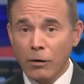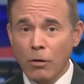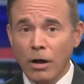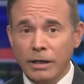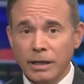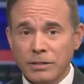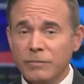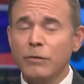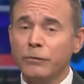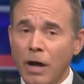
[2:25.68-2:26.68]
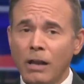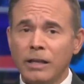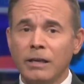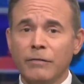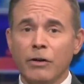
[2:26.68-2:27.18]
their audience of the
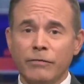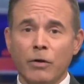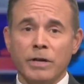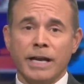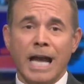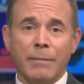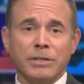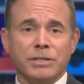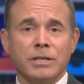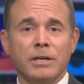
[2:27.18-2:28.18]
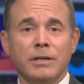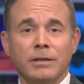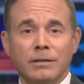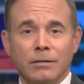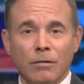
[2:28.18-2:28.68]
folly of their voting habits
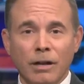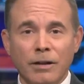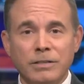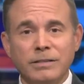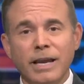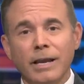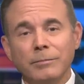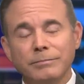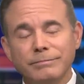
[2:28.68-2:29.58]
earlier today.